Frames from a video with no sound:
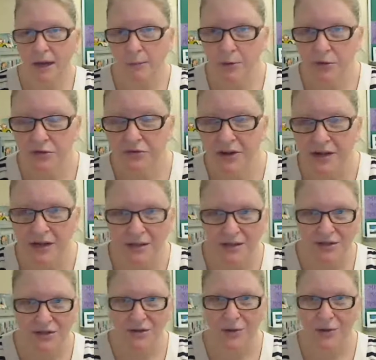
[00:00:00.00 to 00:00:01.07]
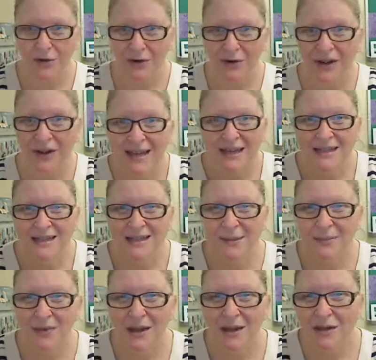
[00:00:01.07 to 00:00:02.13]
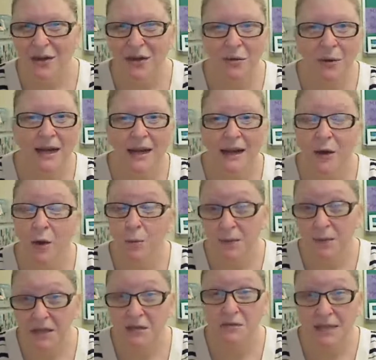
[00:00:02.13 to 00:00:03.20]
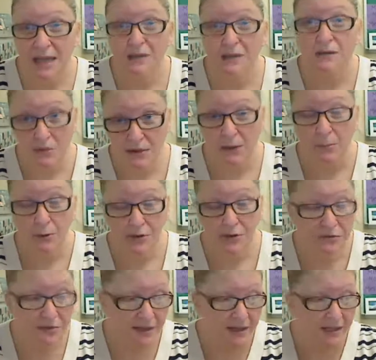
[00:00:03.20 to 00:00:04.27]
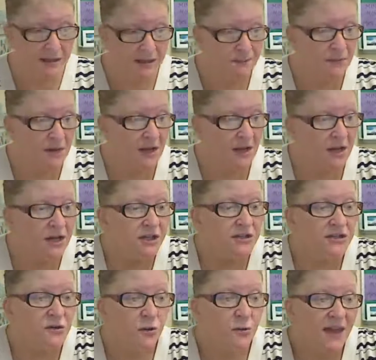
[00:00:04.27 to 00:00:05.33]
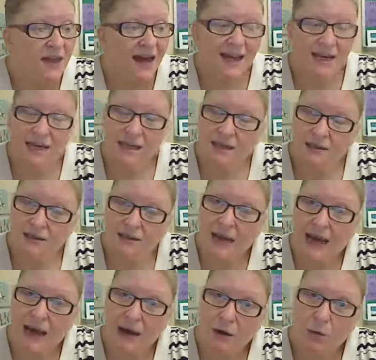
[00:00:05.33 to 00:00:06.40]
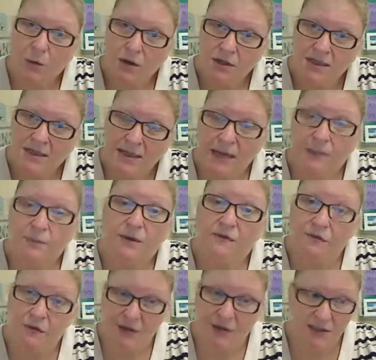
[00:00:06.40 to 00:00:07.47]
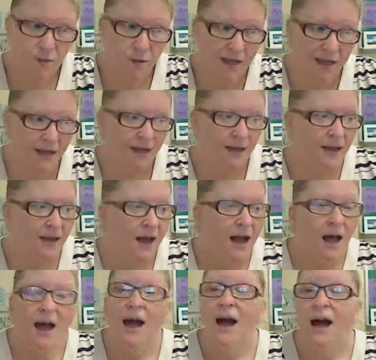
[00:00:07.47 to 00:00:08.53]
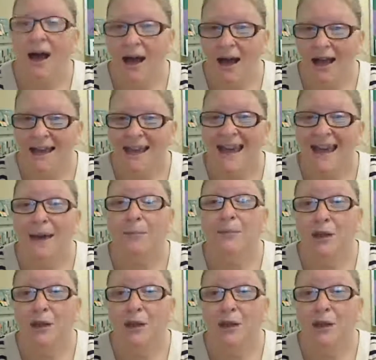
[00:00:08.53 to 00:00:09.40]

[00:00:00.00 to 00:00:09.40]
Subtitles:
opportunities to learn something new, and I hope that you take those opportunities. So that is our statement for this week. I am